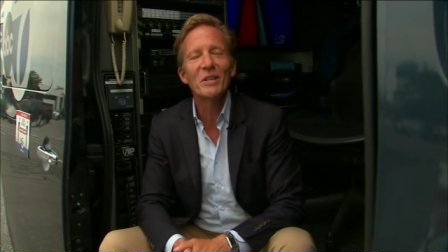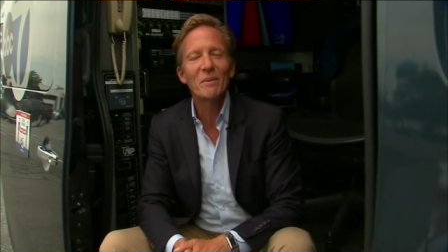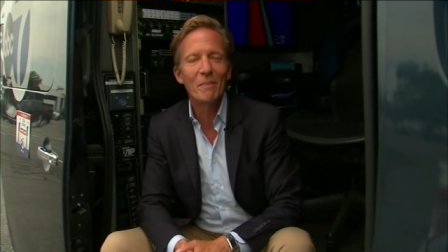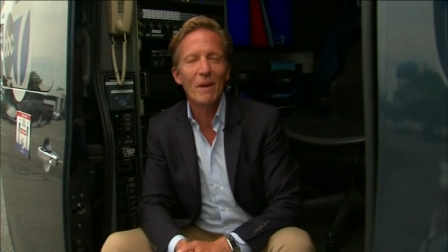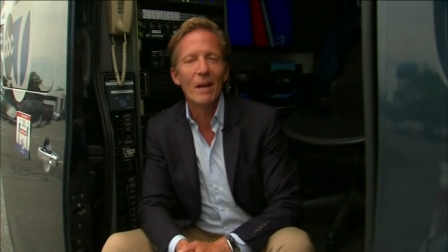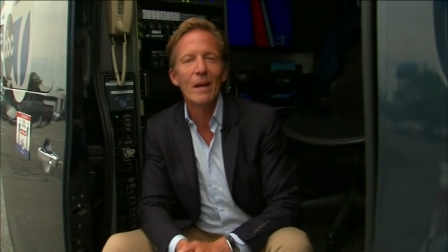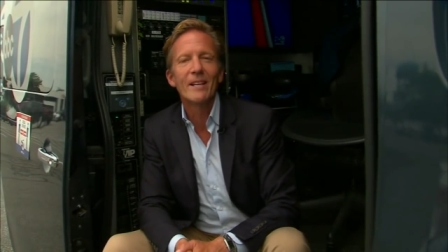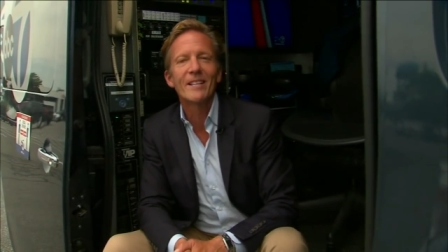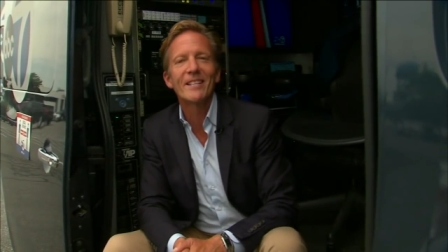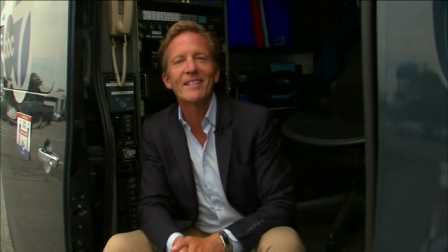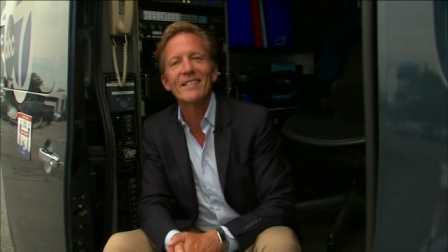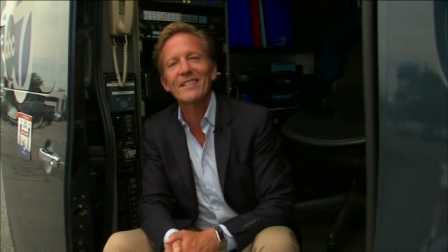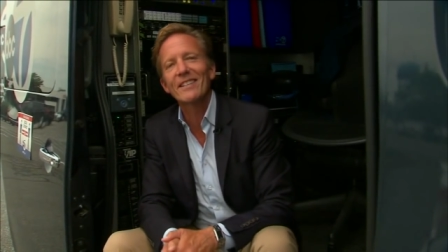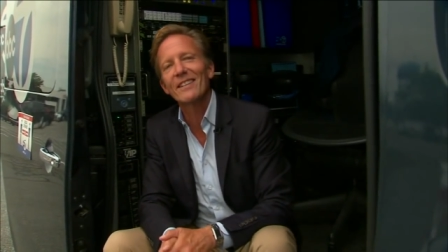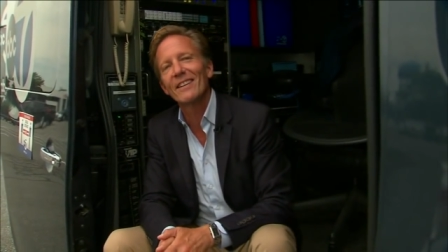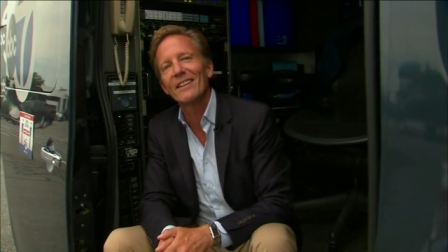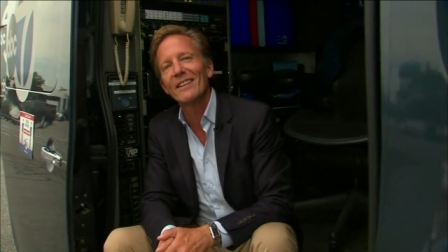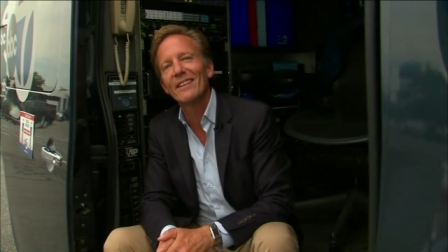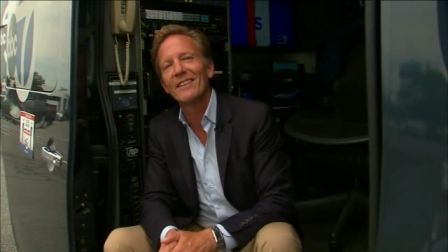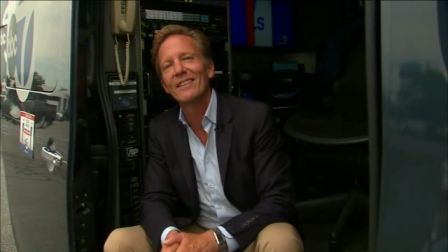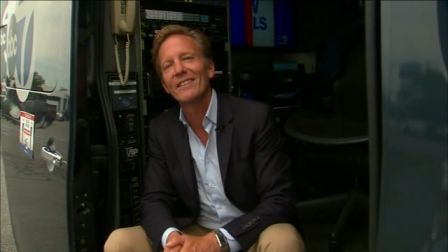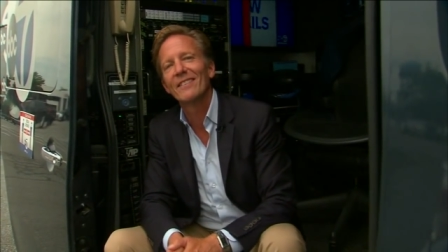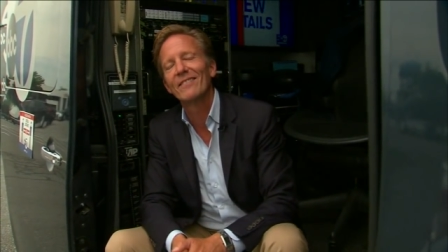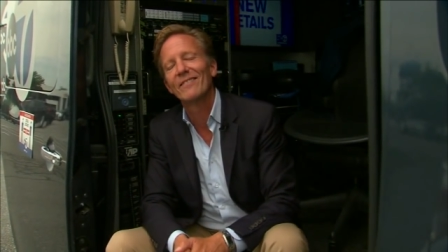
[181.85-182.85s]
to miss.
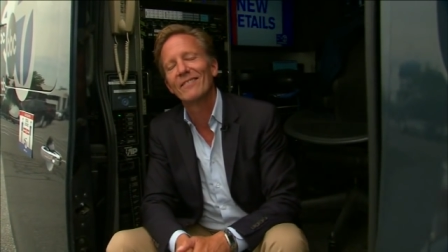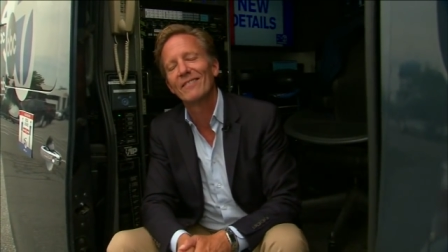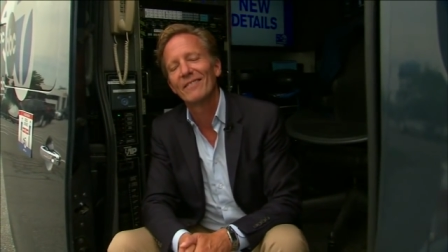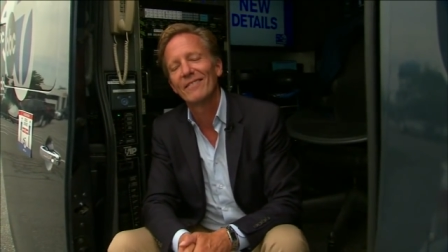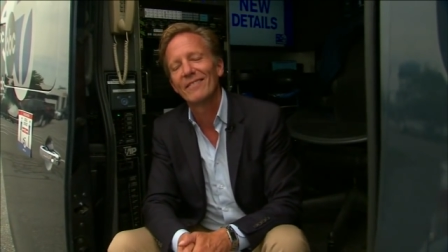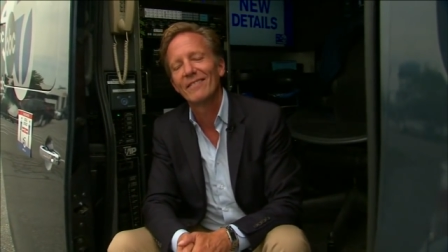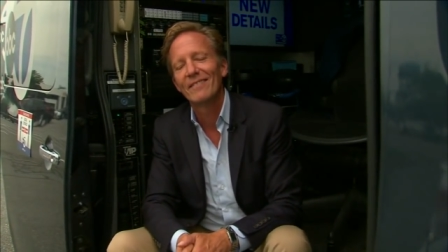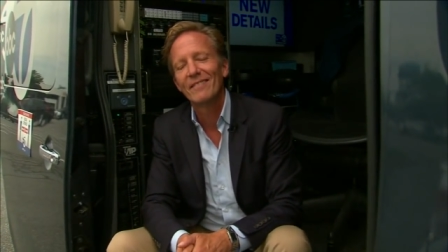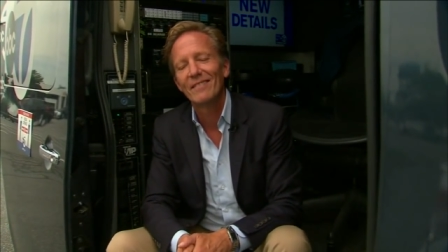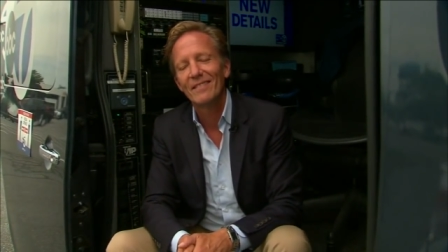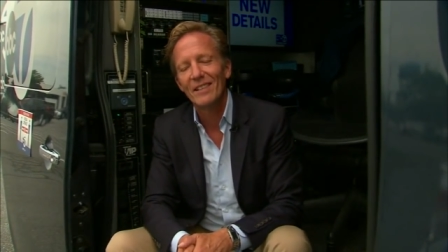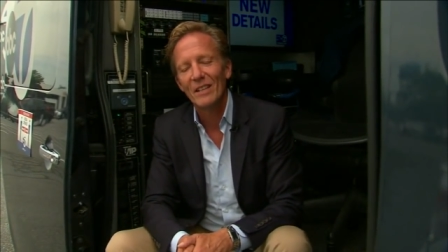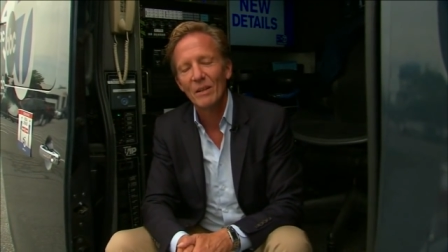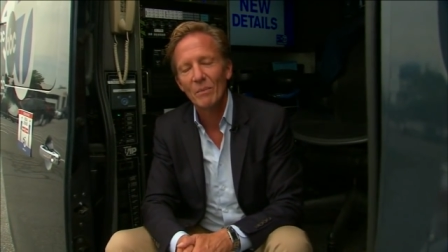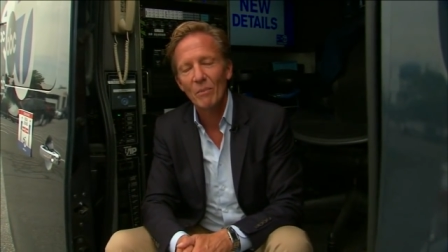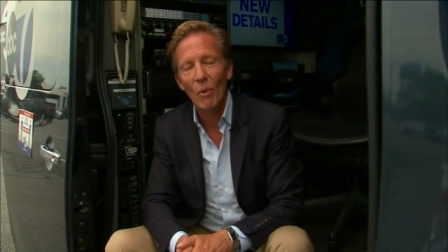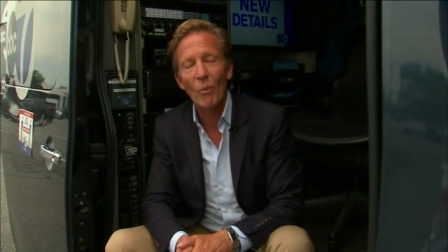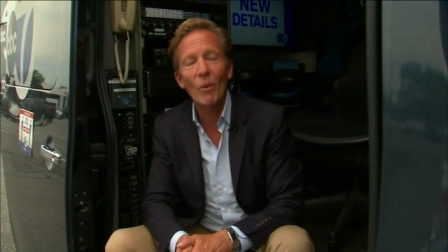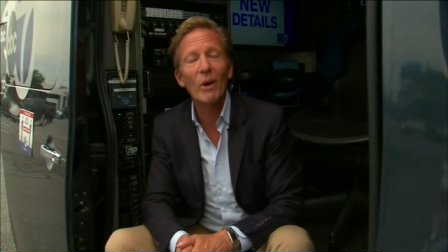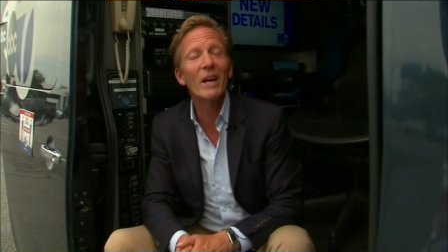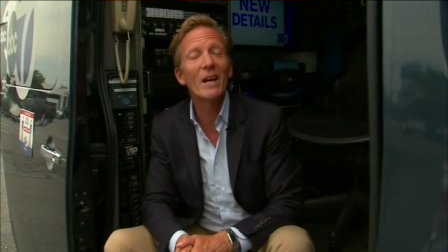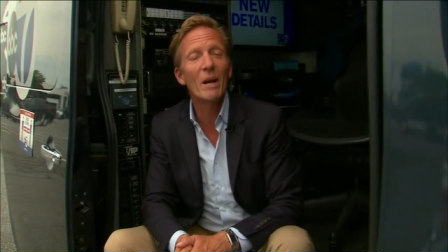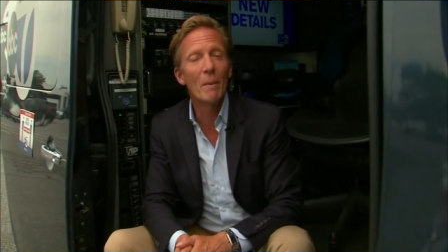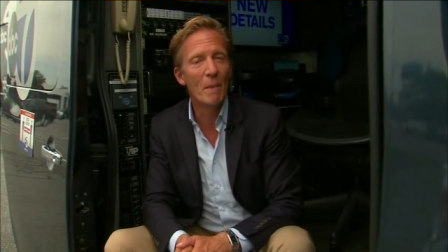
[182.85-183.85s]

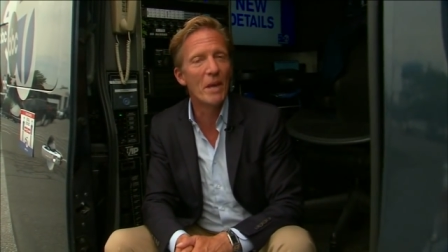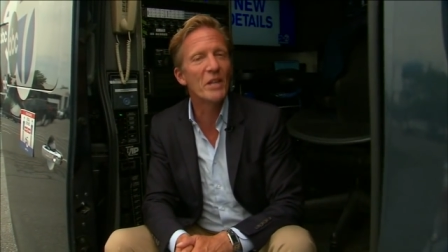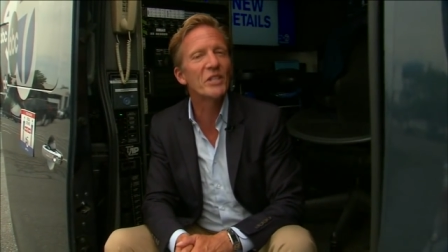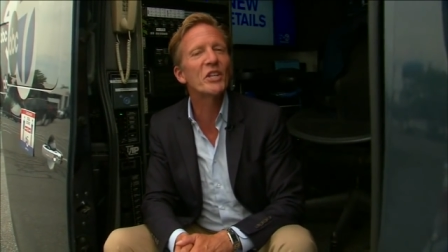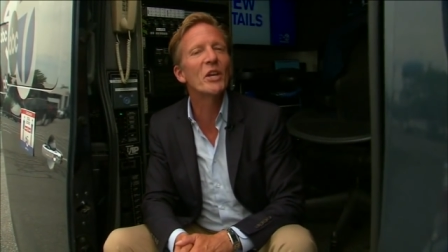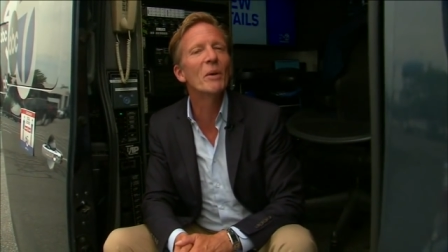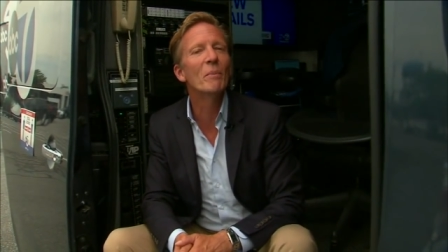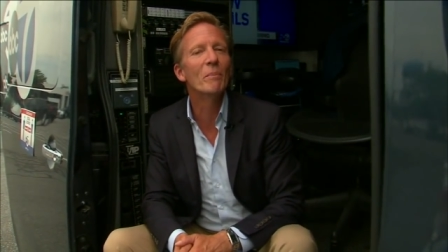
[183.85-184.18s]
But we're going to miss